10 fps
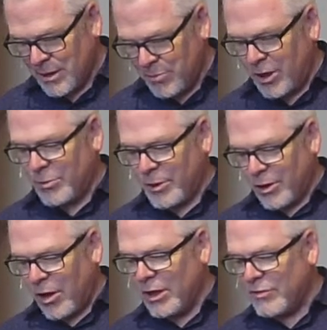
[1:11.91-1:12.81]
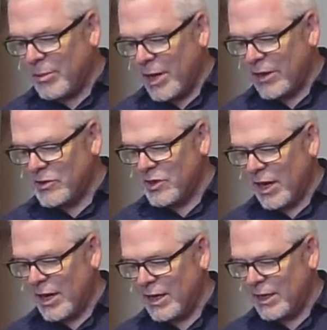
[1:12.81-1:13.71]
Peter put all of them
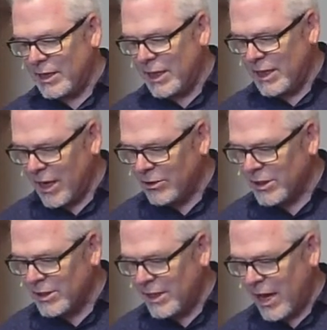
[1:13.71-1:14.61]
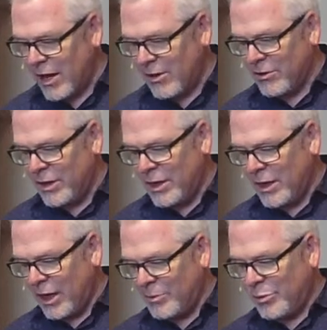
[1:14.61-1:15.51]
outside, and he knelt down
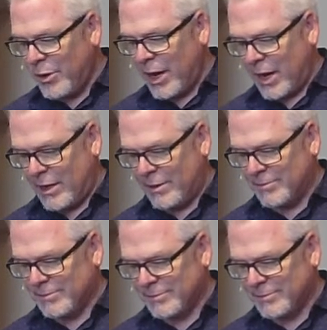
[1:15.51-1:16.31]
and prayed.